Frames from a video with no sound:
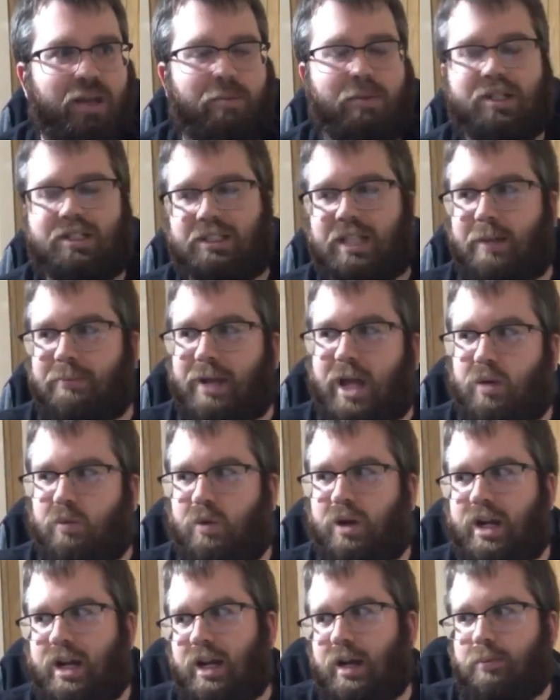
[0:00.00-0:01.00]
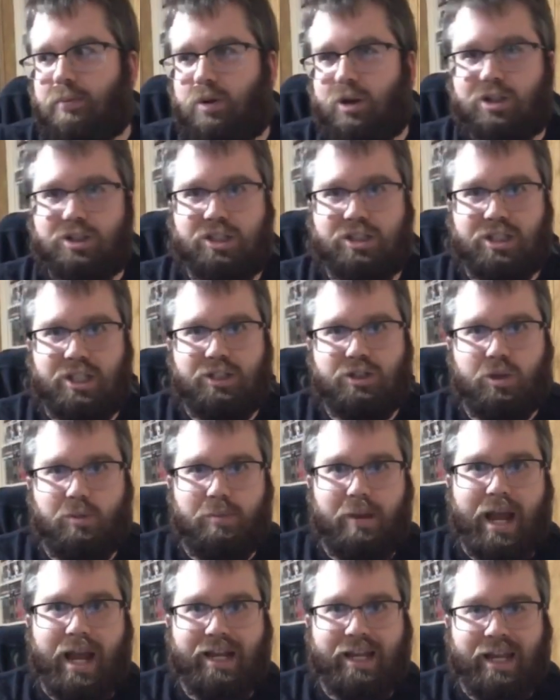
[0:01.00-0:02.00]
my stepdad went in and pushed the sensor
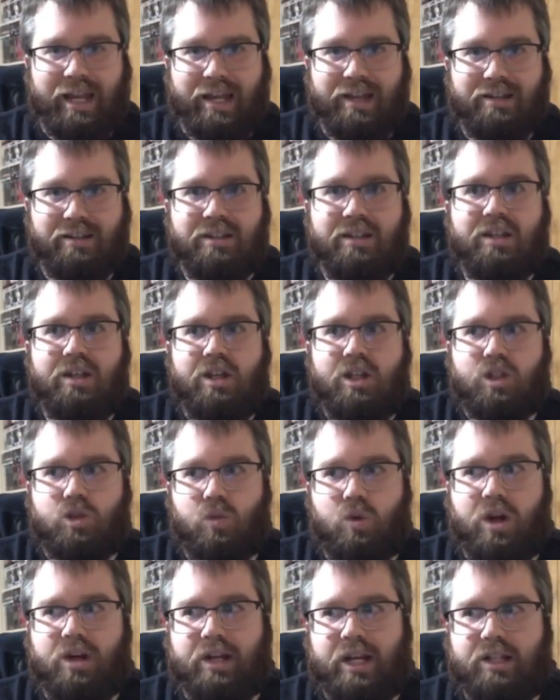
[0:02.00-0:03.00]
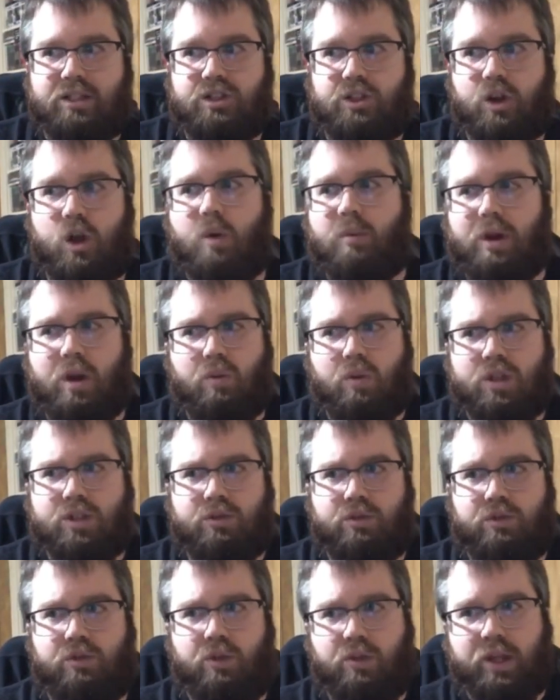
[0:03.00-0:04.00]
back in to where it needs to go but it
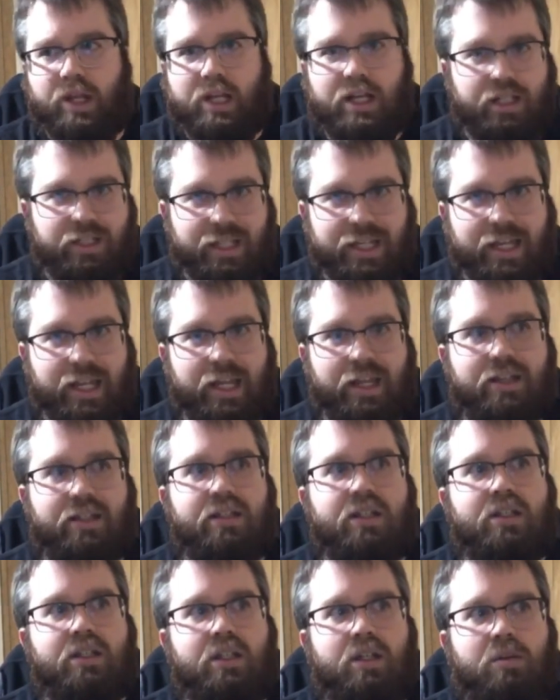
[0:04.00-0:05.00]
wasn't fully clicking